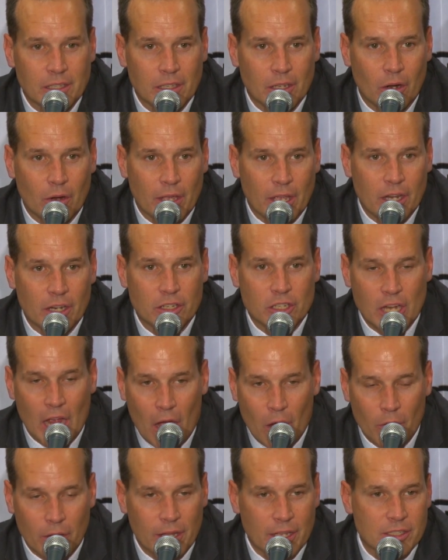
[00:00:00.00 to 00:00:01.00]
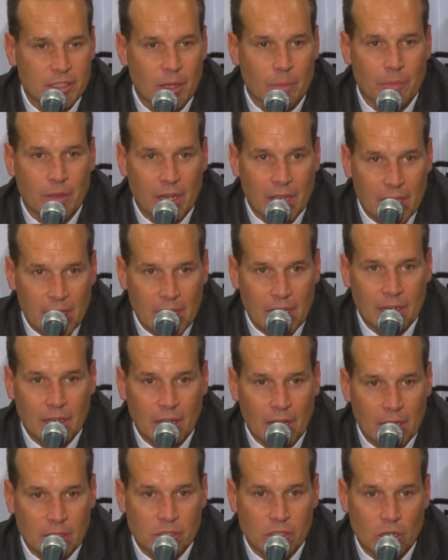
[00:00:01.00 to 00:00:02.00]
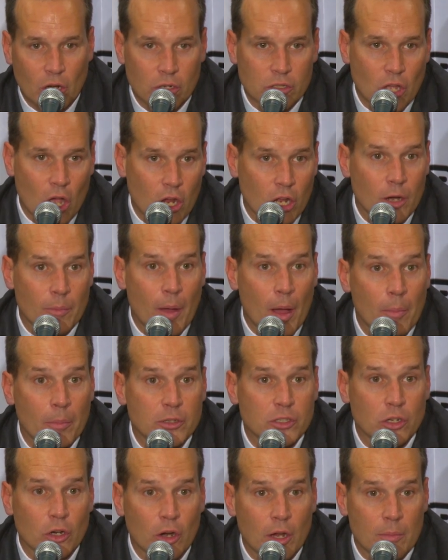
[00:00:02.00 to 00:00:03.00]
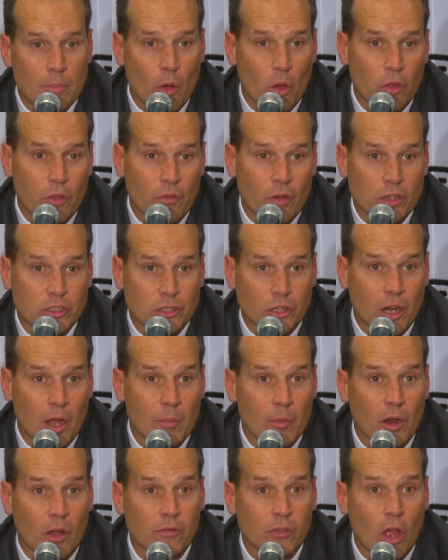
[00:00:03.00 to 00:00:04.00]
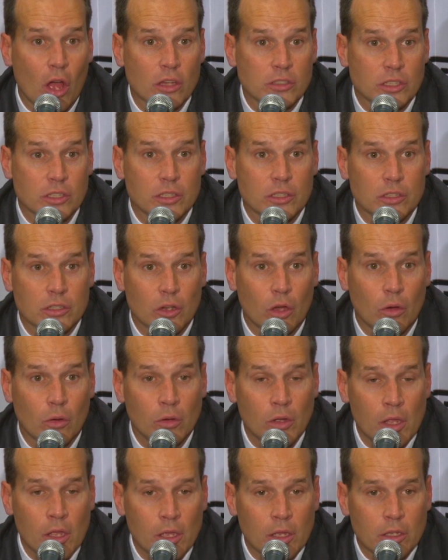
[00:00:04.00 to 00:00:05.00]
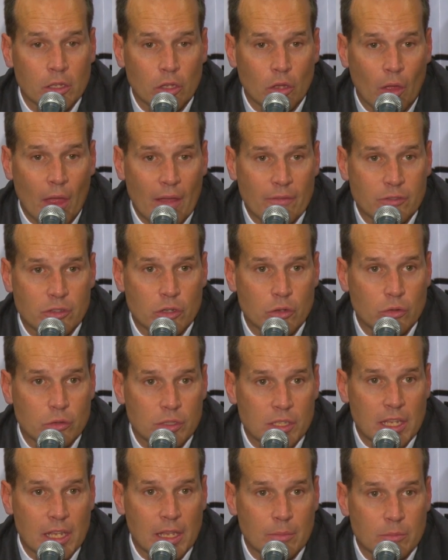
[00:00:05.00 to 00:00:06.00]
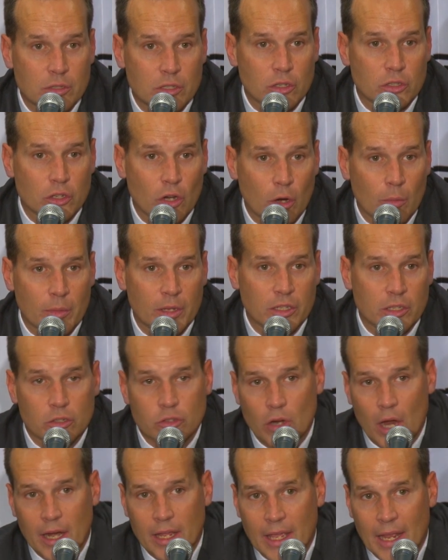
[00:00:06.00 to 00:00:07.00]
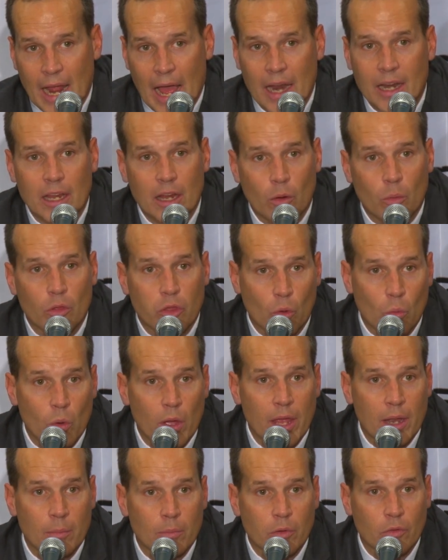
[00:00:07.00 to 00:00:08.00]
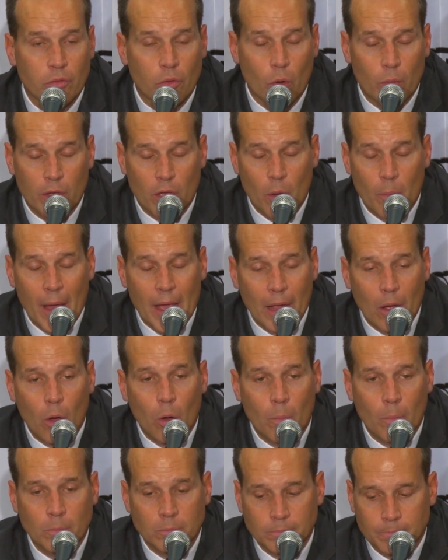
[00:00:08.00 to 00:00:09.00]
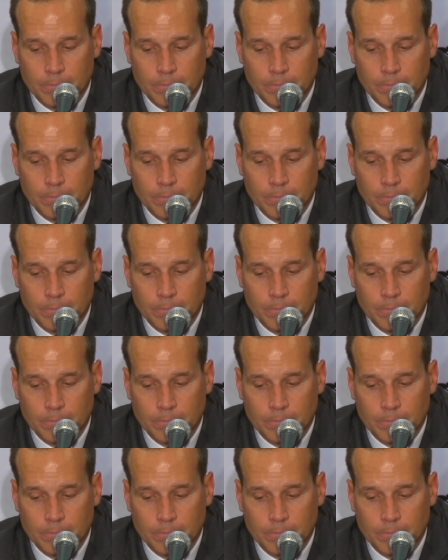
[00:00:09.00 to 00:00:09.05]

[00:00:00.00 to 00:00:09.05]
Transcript: you know, get a shower, get something to eat, and start talking about Missouri. Both of us are coming off losses. So you'll have two teams determined to try to get out of here with a win before we go back home.